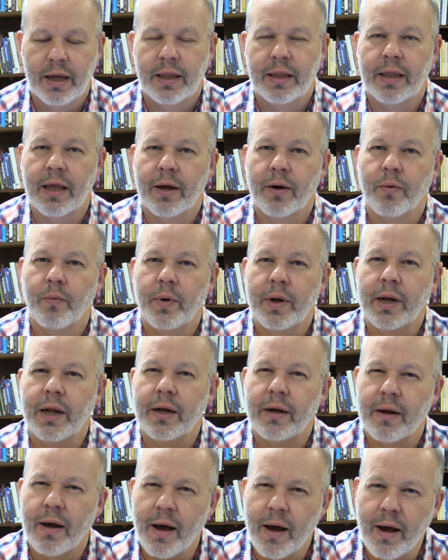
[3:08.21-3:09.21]
that we
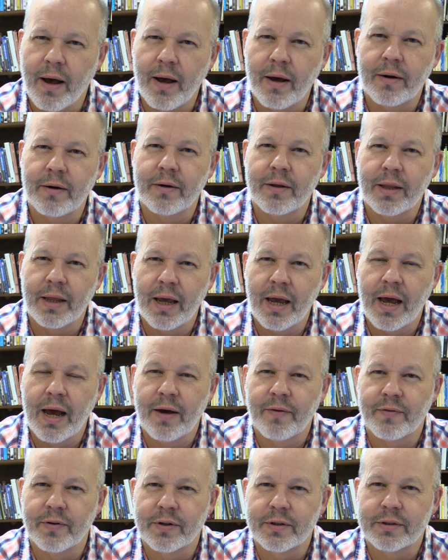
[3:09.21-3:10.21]
need to honor the
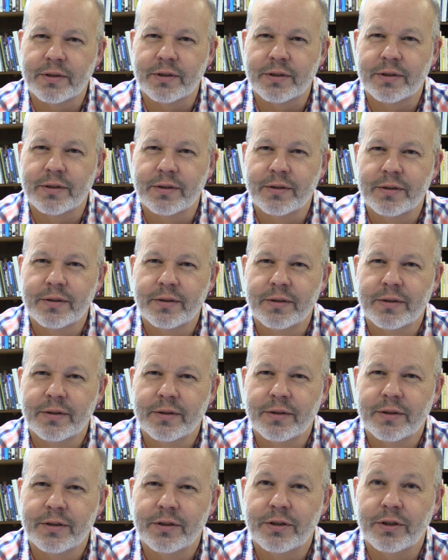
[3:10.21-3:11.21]
efforts
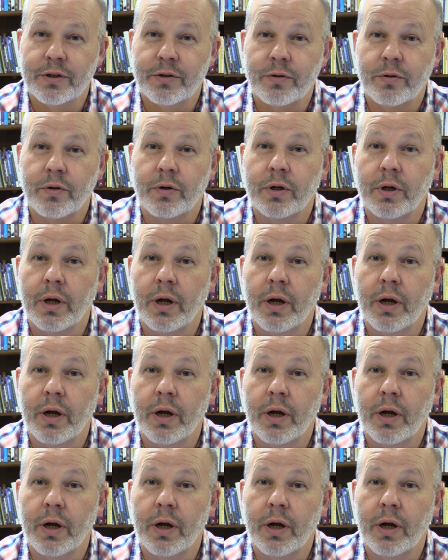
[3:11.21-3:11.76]
to